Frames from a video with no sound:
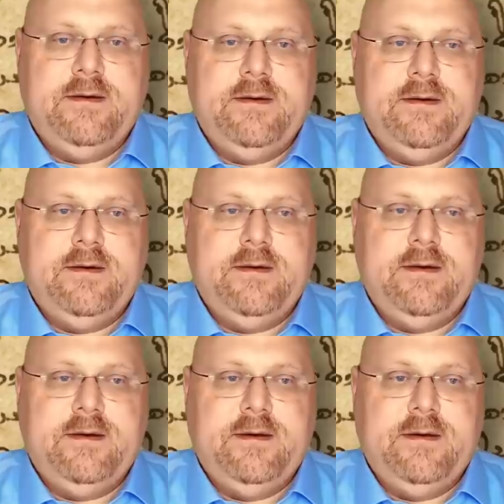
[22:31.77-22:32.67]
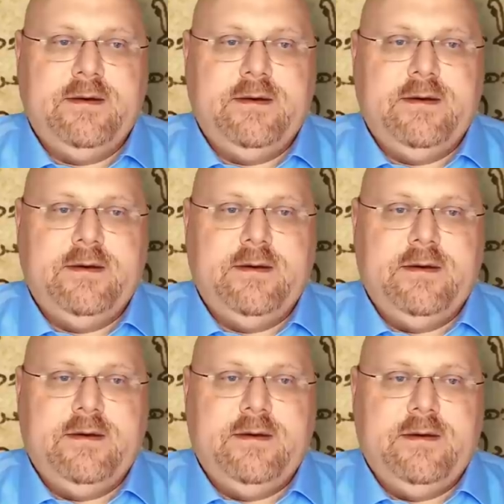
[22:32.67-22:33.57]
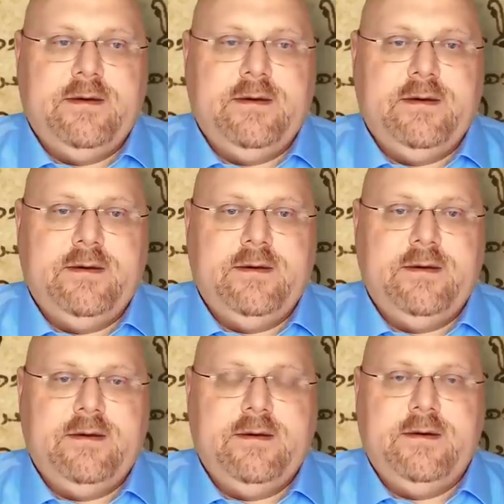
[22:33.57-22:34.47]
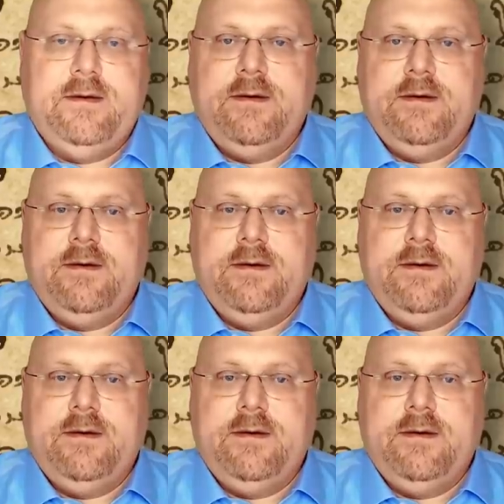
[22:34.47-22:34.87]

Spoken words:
The person shown says nothing.